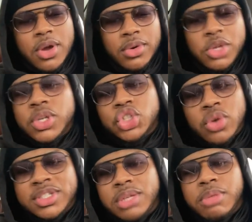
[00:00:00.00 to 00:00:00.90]
you can
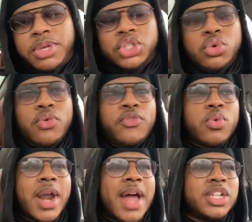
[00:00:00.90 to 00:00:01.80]
trust them to be
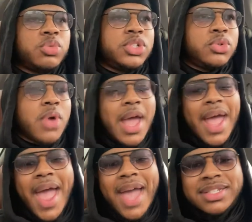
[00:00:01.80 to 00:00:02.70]
truthful and honest with you,
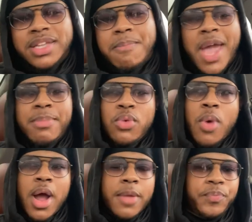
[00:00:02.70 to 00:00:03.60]
ask them maybe
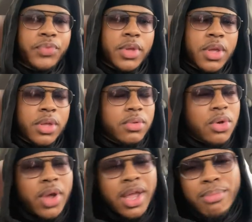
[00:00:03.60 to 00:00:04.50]
why. You
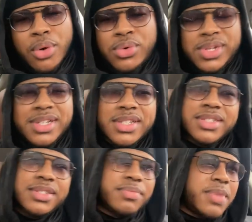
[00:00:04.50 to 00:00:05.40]
know, hey, bro,
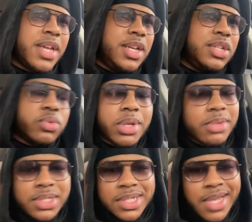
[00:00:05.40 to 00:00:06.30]
man, these
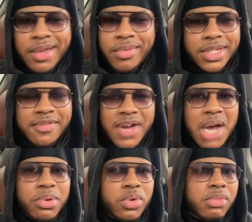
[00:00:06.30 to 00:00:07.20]
women just ain't really
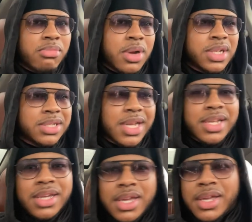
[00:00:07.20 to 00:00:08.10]
vibing with me, bro. It's
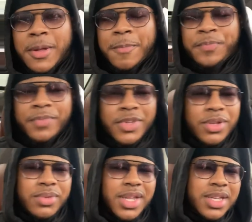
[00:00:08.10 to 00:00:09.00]
like,
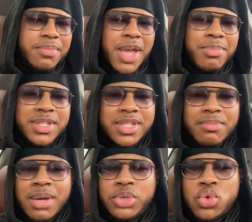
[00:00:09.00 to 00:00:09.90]
you think it may be
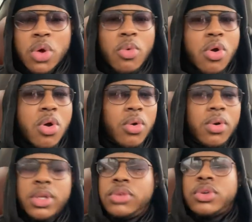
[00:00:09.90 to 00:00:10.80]
something I'm doing wrong?
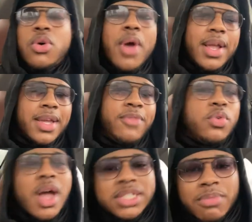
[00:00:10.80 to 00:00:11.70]
Or, if you
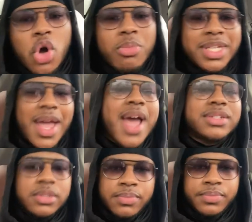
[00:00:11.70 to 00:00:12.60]
got some homies, ask them.